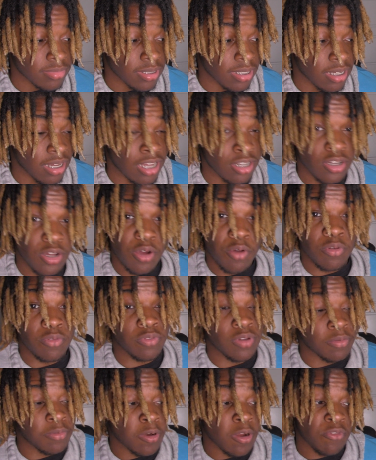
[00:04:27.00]
I know if
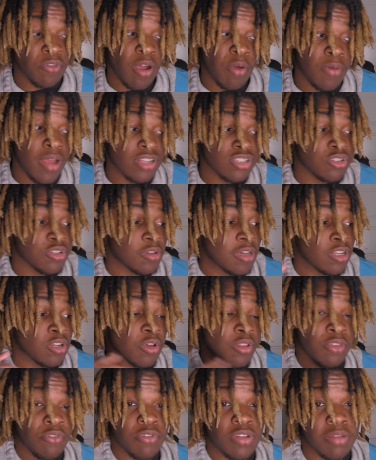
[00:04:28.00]
I react to them, I know
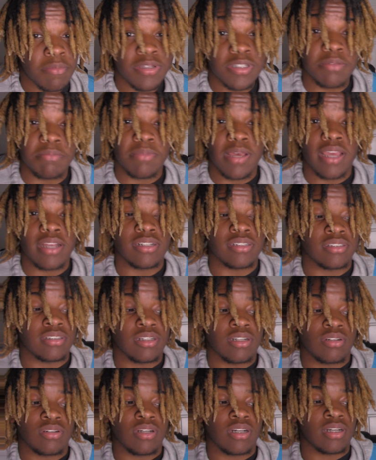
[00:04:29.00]
they're finna be some bangers
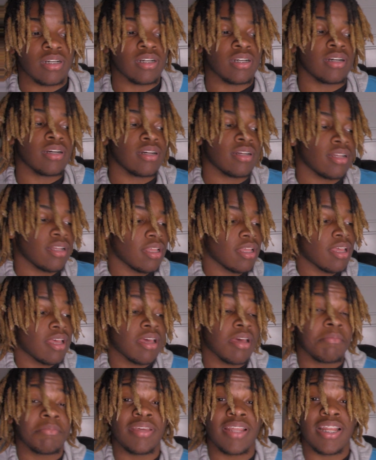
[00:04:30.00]
though.
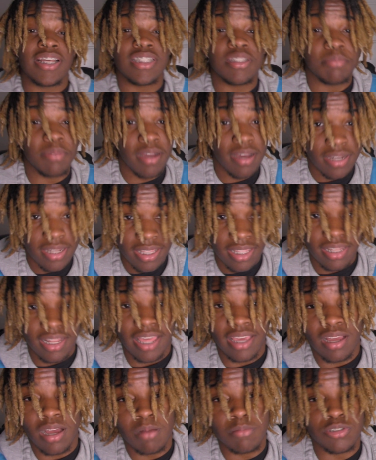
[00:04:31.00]
Yeah, that's about it.
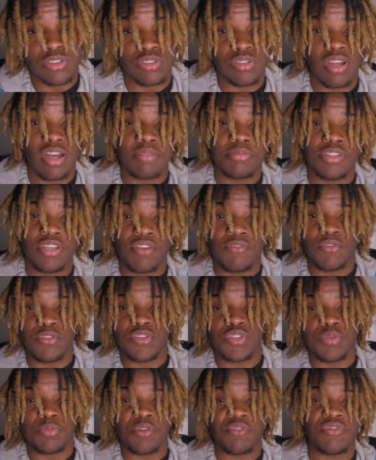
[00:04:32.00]
Like, comment, subscribe, share if you need to
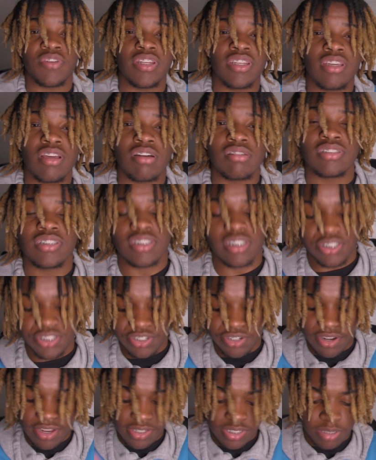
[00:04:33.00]
see more videos.
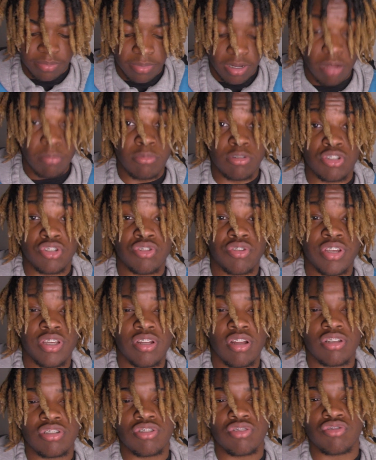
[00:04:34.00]
Instagram's on the bottom of the screen,
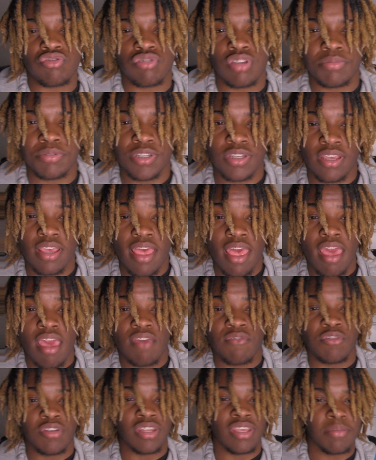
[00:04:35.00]
also in the description.
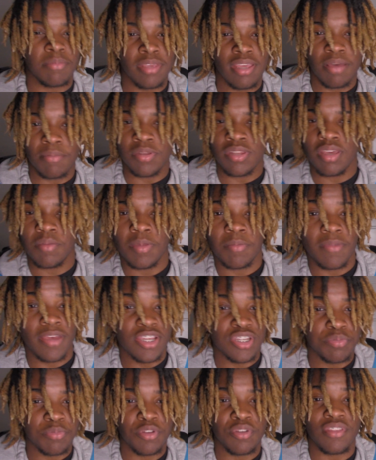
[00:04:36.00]
If you wanna hit me up, DM me,
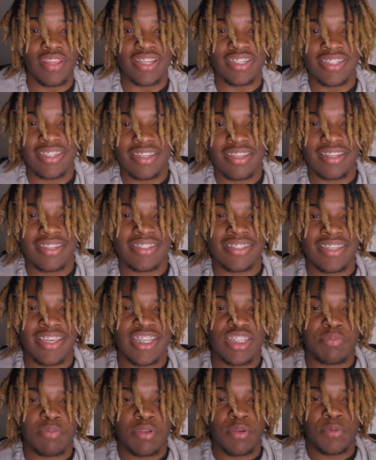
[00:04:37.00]
match me to that shit. It's
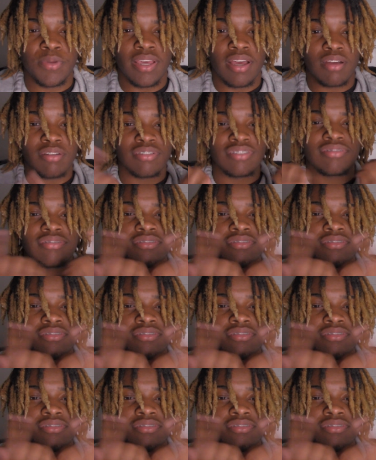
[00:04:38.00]
KingSupreme, we out.